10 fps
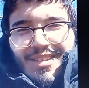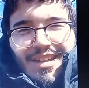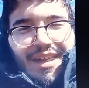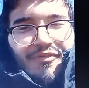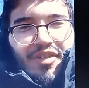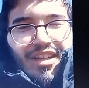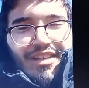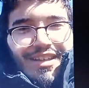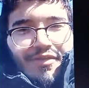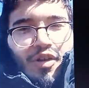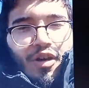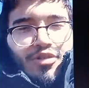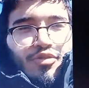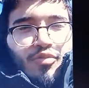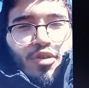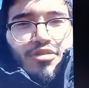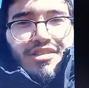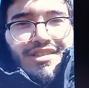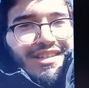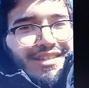I feel like they've called you worse
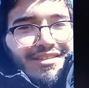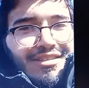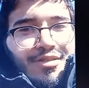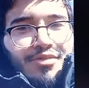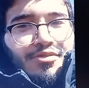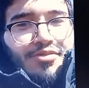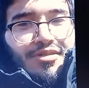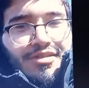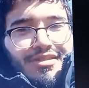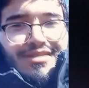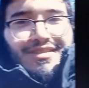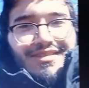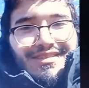things too. You